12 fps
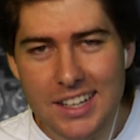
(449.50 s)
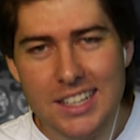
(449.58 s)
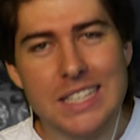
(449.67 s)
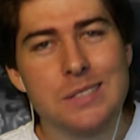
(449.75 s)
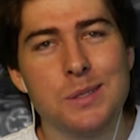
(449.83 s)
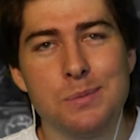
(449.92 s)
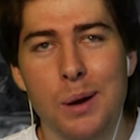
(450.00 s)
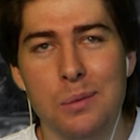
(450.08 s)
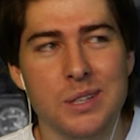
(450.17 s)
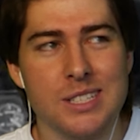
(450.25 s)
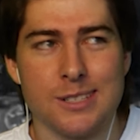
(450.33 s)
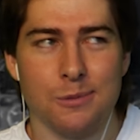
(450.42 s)
This was
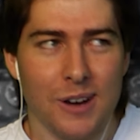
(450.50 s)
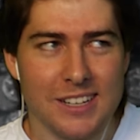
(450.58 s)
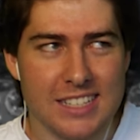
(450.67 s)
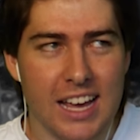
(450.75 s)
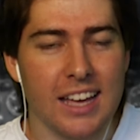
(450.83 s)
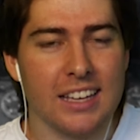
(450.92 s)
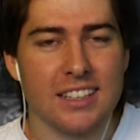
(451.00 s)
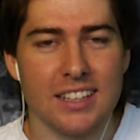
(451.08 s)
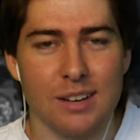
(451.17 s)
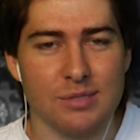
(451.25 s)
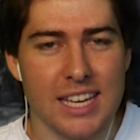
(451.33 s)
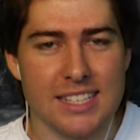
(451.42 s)
probably just one take,
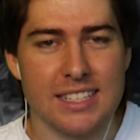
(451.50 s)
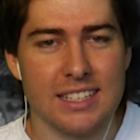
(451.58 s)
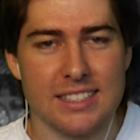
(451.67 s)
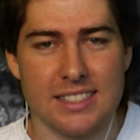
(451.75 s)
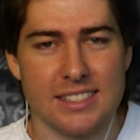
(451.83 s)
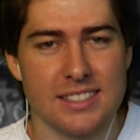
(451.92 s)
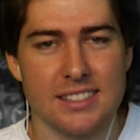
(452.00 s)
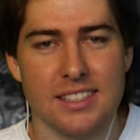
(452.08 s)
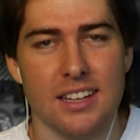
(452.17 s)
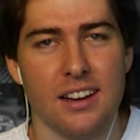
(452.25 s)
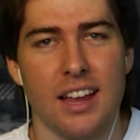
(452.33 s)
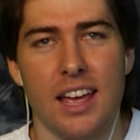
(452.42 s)
I'm guessing, because it's,
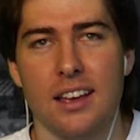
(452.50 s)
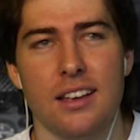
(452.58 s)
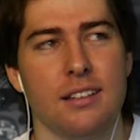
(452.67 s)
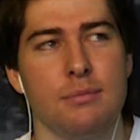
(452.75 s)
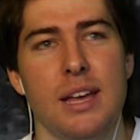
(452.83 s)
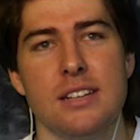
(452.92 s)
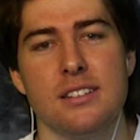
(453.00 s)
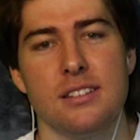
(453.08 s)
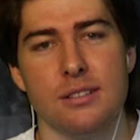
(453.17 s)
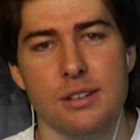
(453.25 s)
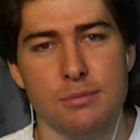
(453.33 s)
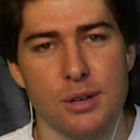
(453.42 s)
imagine
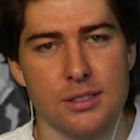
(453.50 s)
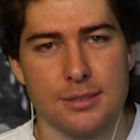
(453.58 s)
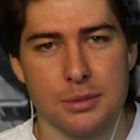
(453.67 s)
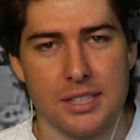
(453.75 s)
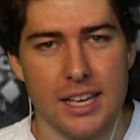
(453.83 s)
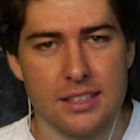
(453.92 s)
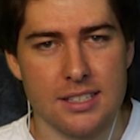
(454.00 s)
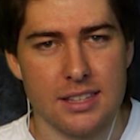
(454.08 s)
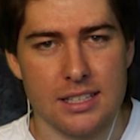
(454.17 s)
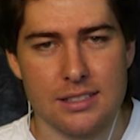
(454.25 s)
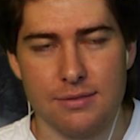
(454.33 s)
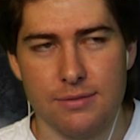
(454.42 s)
doing multiple takes of
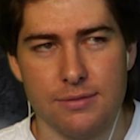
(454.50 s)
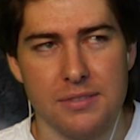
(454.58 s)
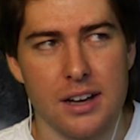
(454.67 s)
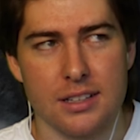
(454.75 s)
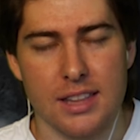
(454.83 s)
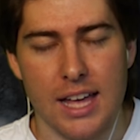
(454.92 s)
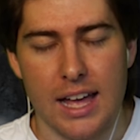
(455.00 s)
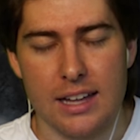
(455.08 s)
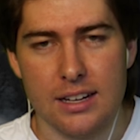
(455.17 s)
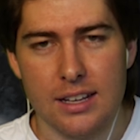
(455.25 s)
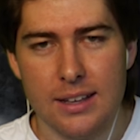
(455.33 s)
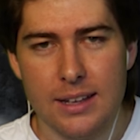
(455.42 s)
this. Fuck that.